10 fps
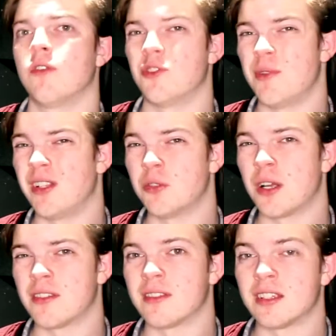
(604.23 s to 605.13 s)
It's been a little while
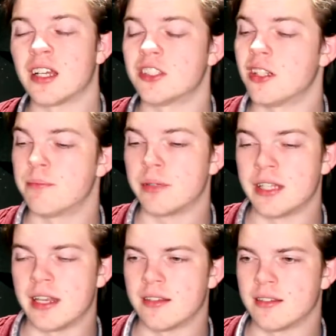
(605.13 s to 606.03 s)
since I touched it, but
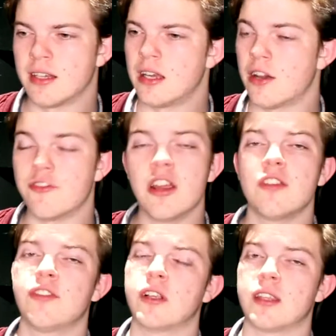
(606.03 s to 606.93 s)
that is a very
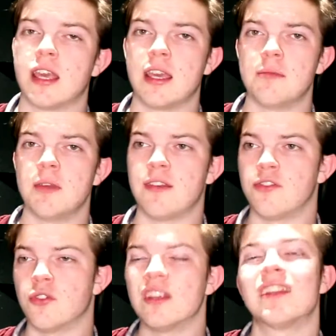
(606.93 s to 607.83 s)
fun game if
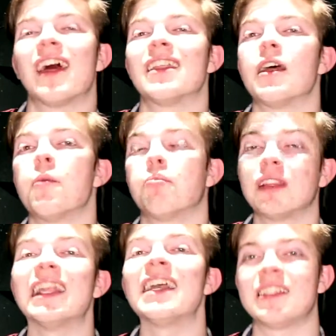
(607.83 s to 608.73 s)
you're into that
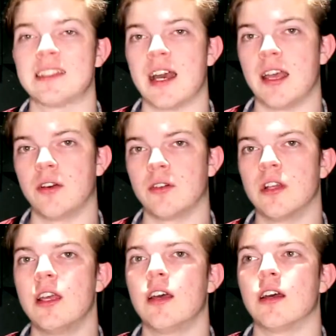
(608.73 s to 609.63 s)
play style.
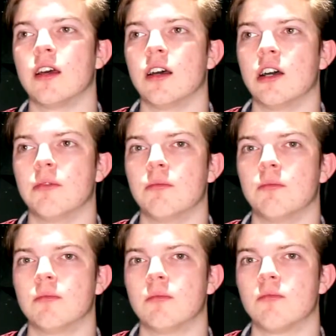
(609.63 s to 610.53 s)

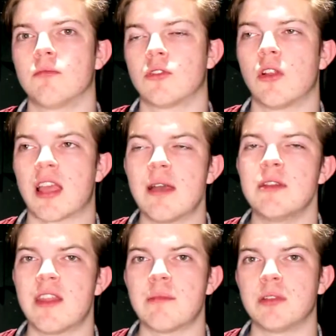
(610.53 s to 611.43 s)
So So like I'm
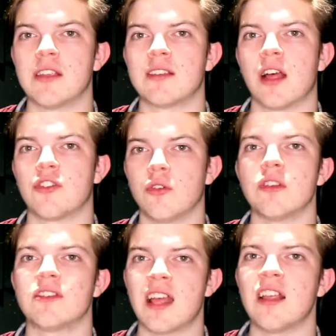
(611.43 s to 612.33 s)
into that play style, so it
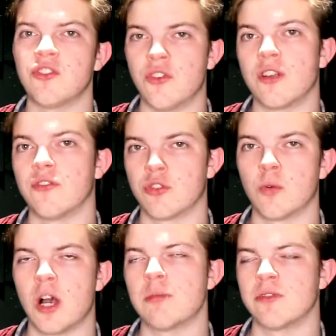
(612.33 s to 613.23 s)
stays fun for a
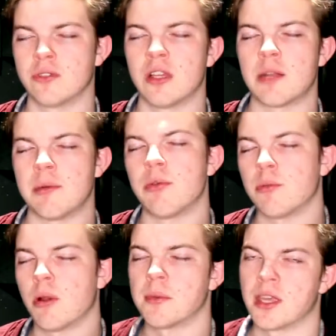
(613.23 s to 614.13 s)
while, but for a lot of people, it'll
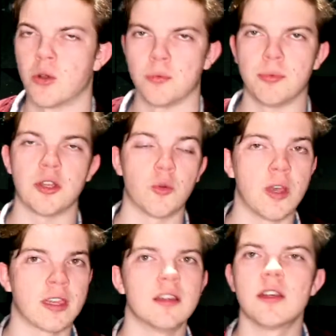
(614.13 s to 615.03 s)
probably get old pretty
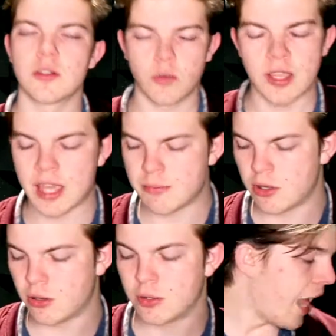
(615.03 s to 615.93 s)
quick. Great game though.